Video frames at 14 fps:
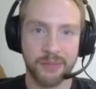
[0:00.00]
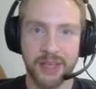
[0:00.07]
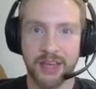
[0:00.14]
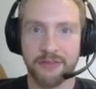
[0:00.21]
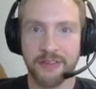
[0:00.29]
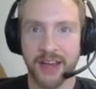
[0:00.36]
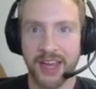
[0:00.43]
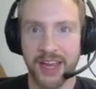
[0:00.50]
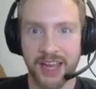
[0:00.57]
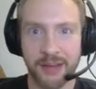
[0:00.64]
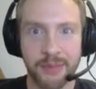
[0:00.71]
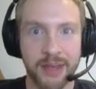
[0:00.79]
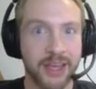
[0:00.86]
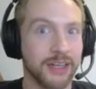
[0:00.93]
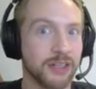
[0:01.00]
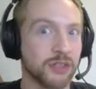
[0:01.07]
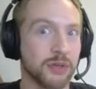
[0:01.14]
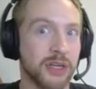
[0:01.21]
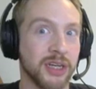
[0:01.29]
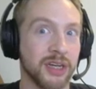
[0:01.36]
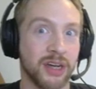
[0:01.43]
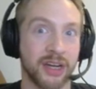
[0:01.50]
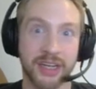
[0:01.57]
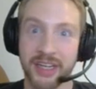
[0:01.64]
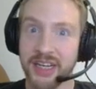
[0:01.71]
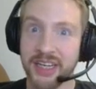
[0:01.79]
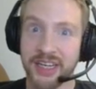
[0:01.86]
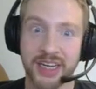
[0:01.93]
If I am entering on
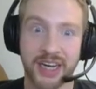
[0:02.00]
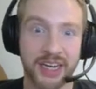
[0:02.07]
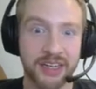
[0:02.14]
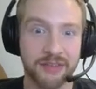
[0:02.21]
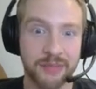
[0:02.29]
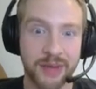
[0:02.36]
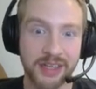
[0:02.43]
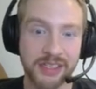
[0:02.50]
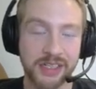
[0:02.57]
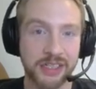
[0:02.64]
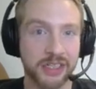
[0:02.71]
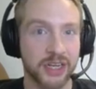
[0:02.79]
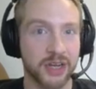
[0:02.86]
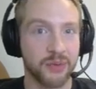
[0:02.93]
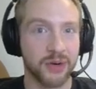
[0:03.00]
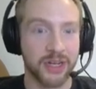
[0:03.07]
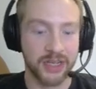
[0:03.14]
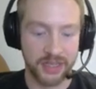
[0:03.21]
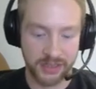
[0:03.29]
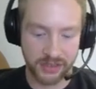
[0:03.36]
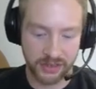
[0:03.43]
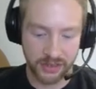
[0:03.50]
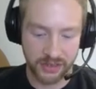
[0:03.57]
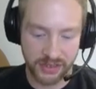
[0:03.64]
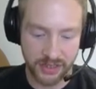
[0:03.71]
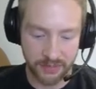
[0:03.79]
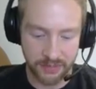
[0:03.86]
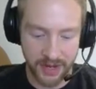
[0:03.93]
any kind of message and I want to insert
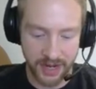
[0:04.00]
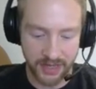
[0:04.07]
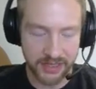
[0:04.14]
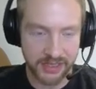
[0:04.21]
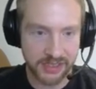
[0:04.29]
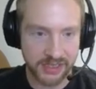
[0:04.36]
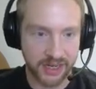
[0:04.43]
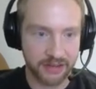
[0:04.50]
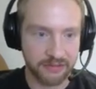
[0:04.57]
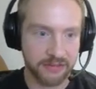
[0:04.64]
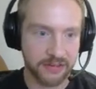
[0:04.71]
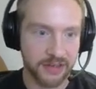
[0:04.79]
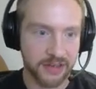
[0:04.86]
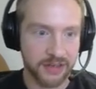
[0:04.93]
some mathy stuff,